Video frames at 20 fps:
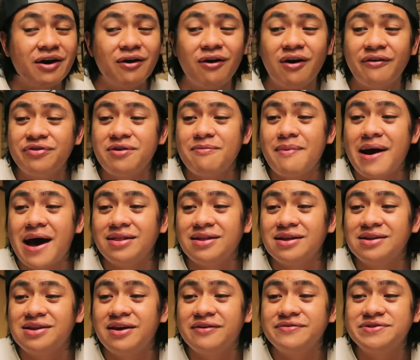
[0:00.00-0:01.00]
Off the bat,
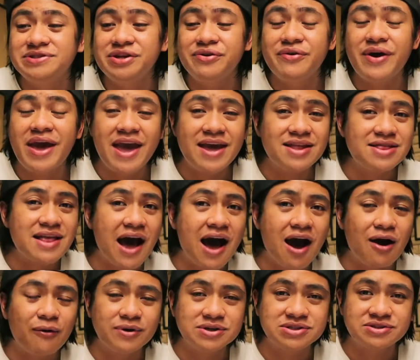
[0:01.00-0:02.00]
it gives you 8
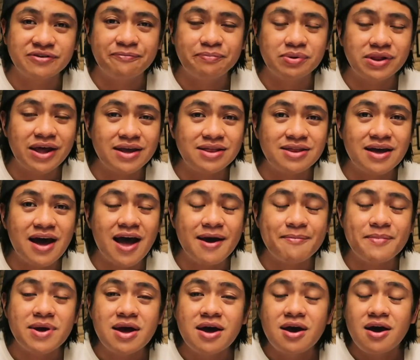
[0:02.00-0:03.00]
hours of
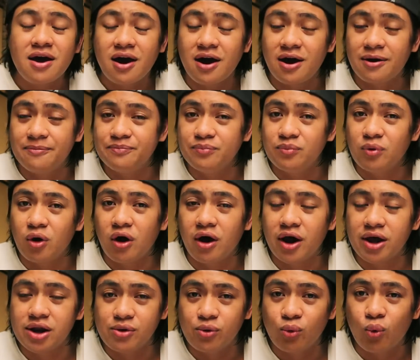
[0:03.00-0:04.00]
playtime on
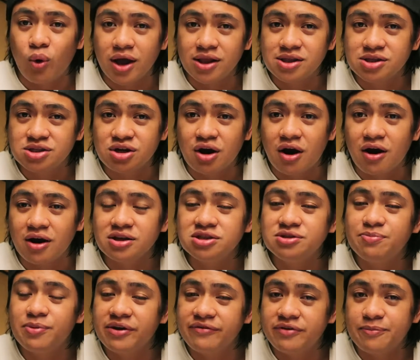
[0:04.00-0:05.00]
one
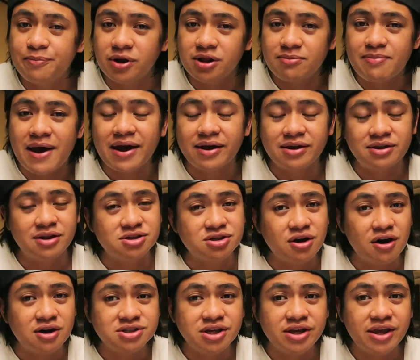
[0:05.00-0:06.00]
charge. But if you put it back in the
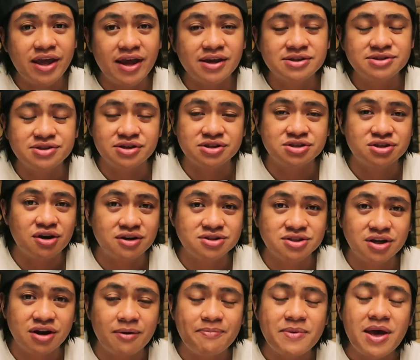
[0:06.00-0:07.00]
charging case, you can charge
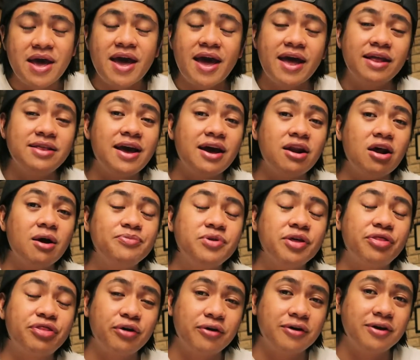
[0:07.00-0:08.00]
it up and get up to
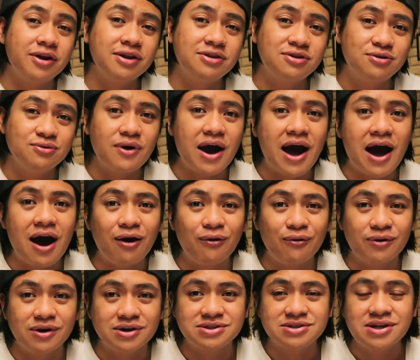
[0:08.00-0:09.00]
32
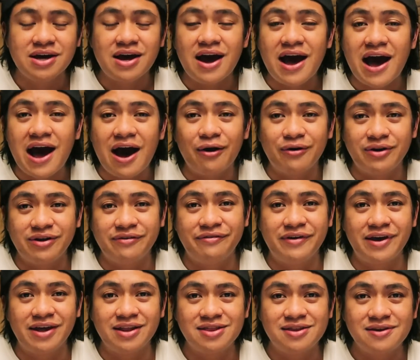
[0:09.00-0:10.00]
hours out of
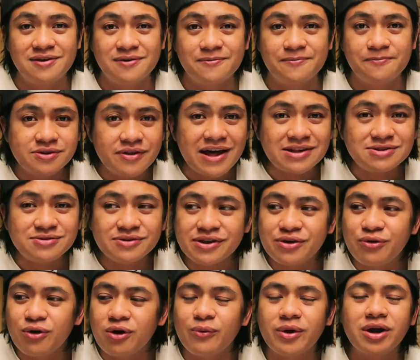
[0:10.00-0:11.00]
it. So that's really
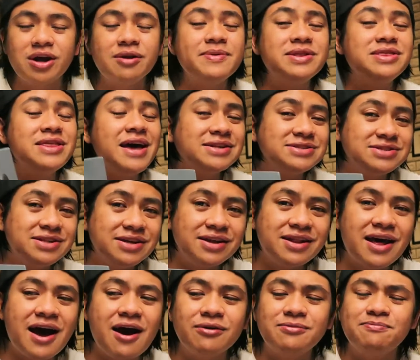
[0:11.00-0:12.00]
cool. We're going to be testing
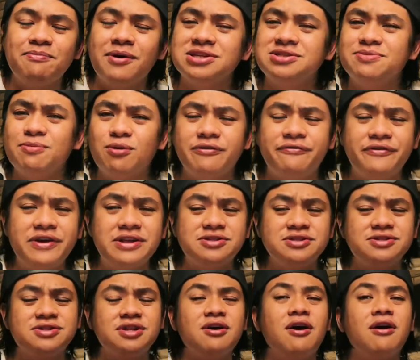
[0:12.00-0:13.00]
it out. Much more
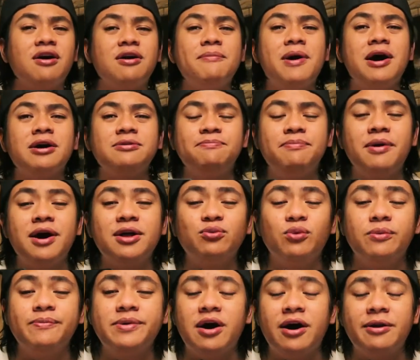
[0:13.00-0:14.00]
features to talk about, but
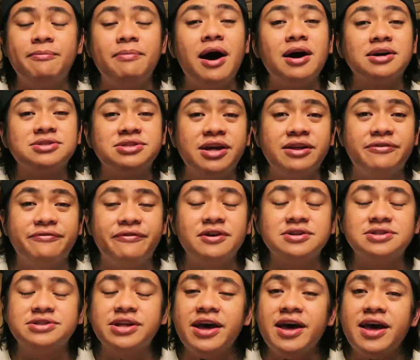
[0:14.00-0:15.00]
we'll be unboxing it
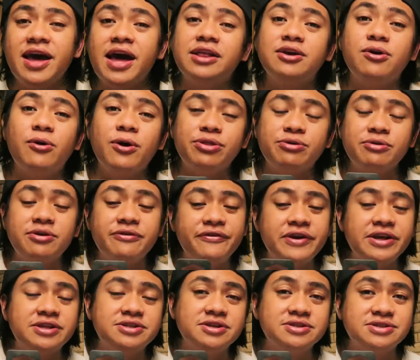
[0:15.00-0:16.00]
first and going through the
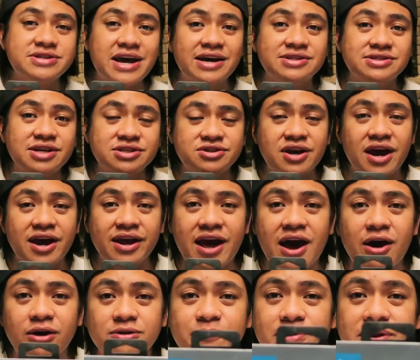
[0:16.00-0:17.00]
features as I try it out.